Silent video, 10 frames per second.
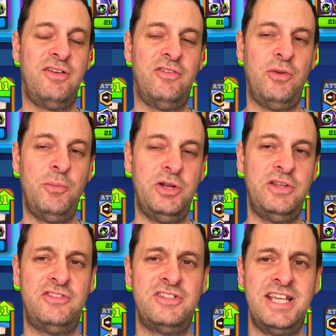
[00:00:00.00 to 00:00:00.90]
Someone
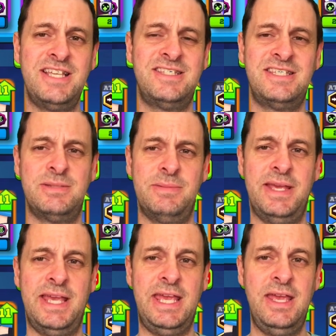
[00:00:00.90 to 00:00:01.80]
has suggested to
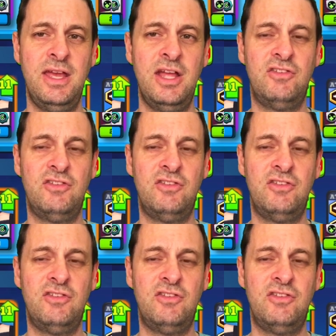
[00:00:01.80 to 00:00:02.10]
me